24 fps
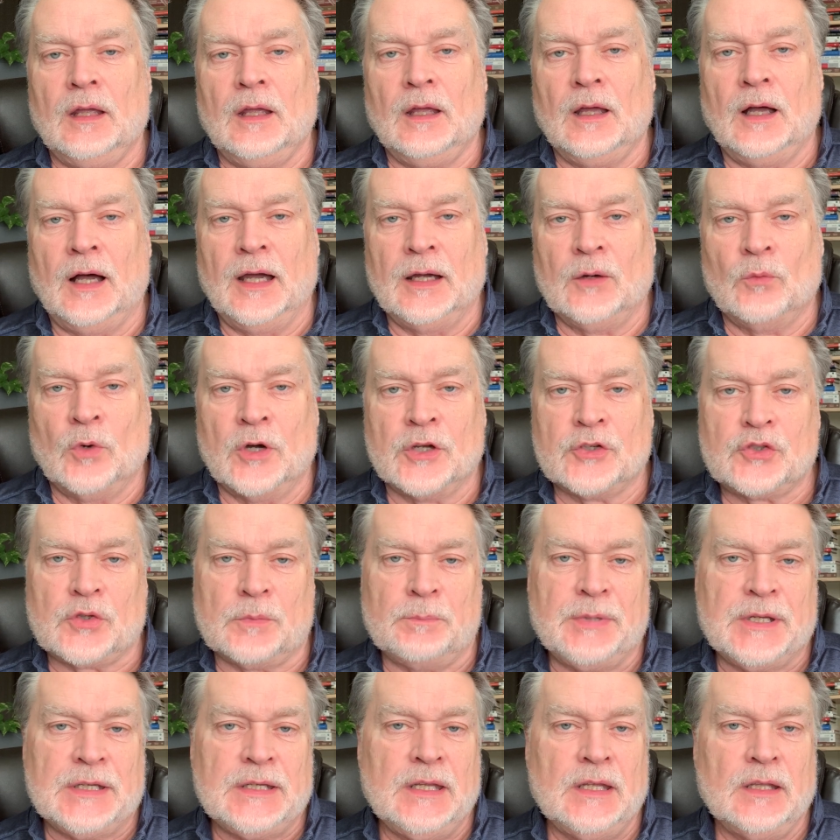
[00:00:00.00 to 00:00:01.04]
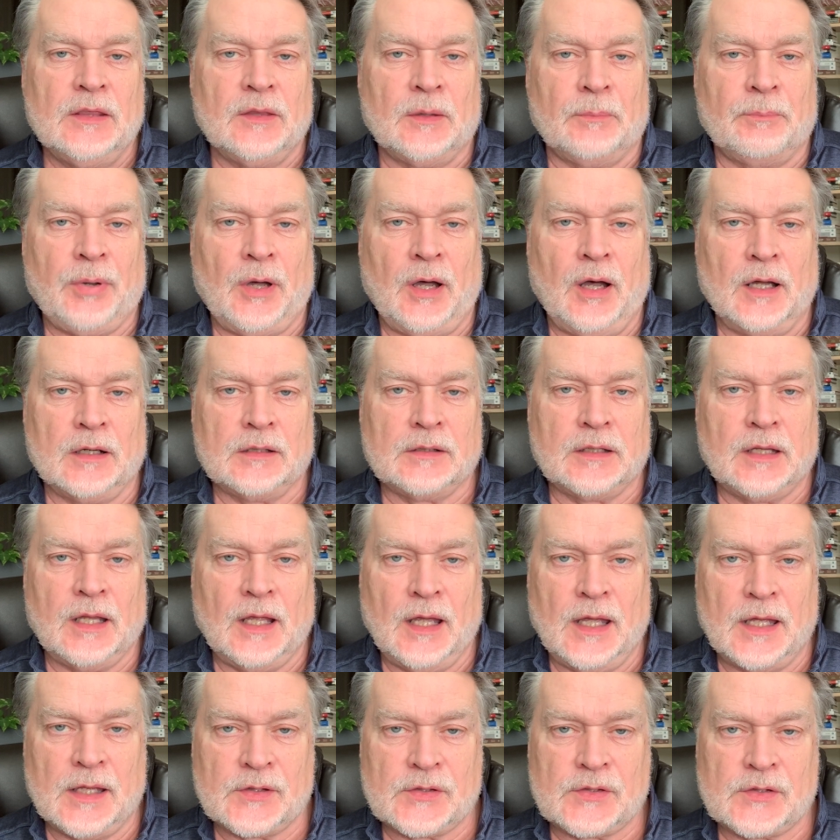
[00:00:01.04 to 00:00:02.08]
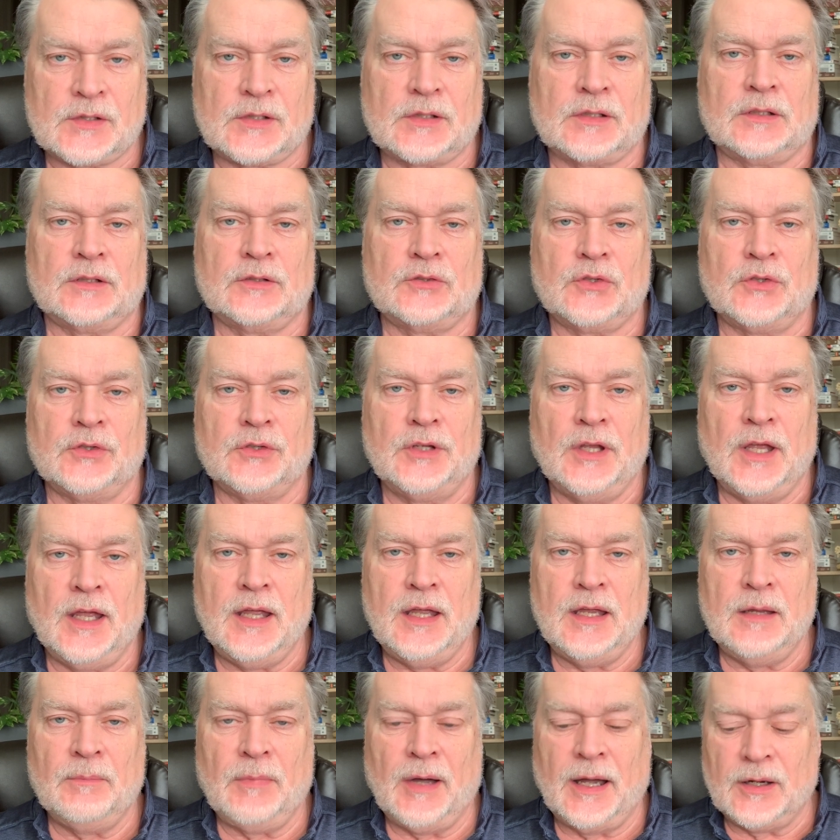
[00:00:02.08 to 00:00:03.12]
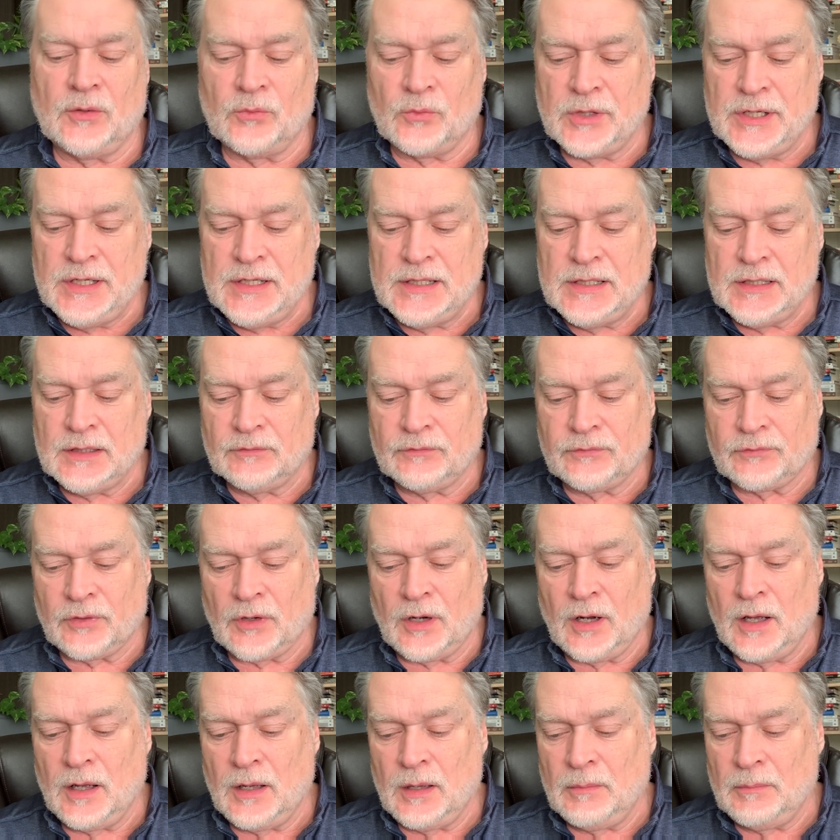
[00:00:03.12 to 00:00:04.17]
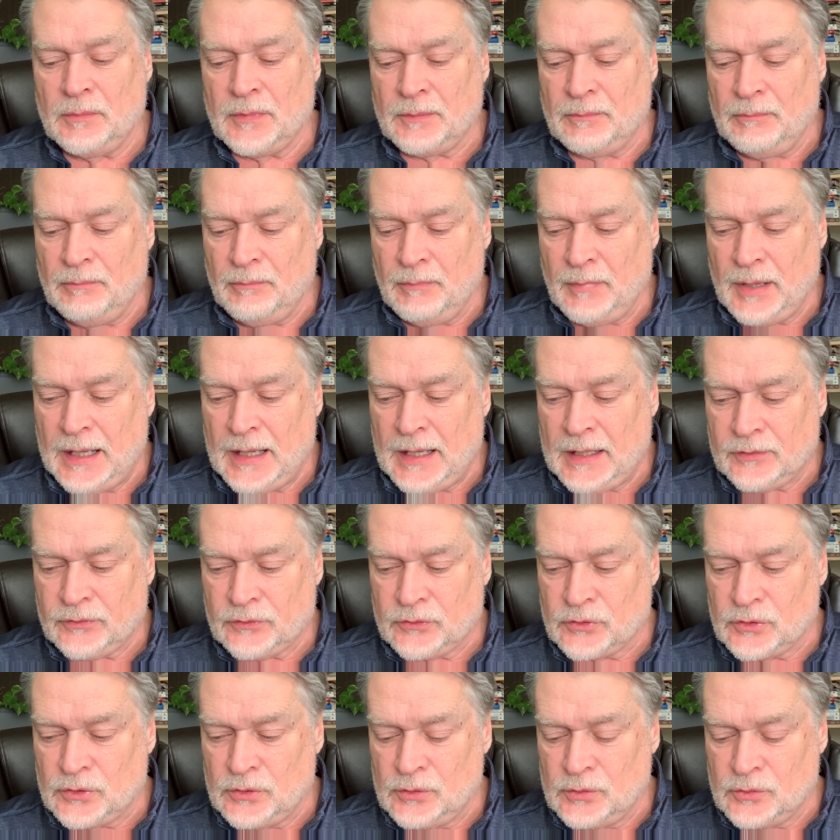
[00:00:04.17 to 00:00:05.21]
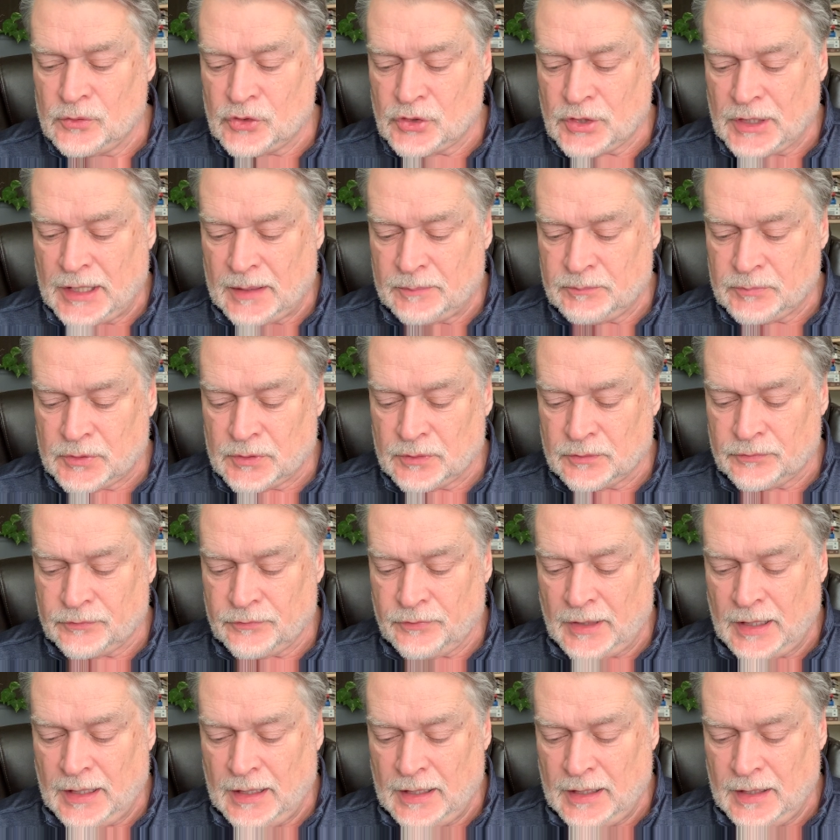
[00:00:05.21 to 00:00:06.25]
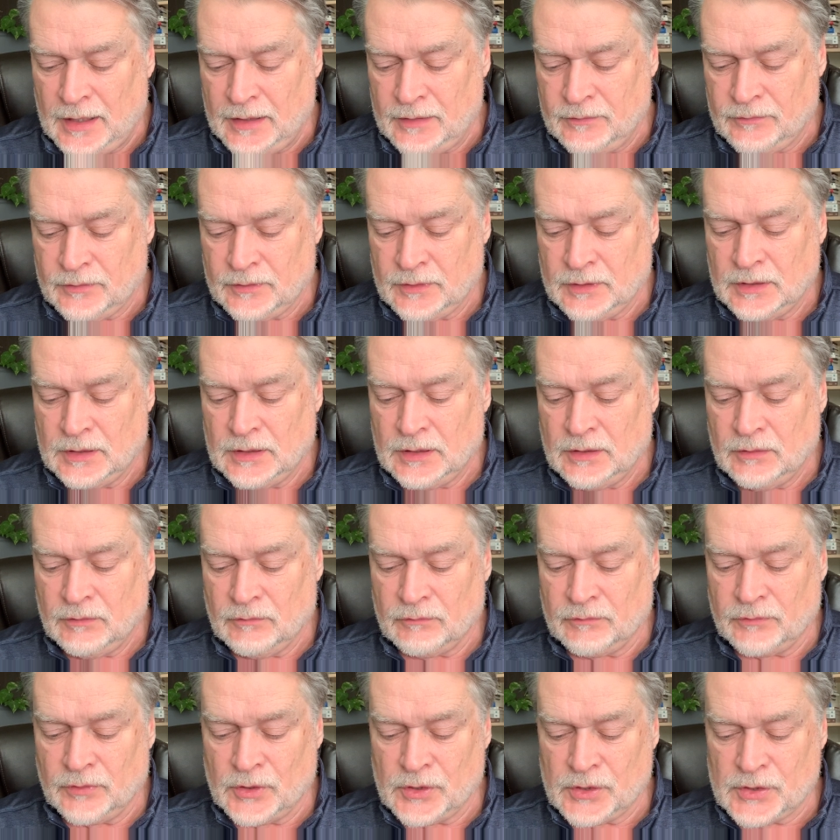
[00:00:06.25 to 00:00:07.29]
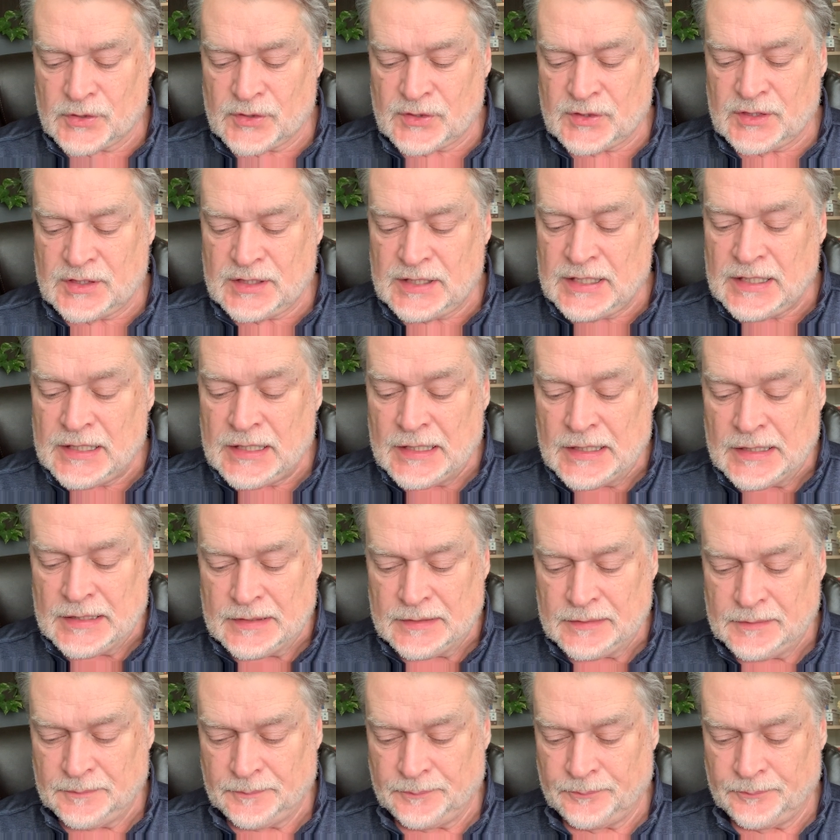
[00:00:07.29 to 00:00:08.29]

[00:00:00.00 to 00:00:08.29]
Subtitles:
I want to begin the podcast today by reading from Matthew chapter 5, verse 10.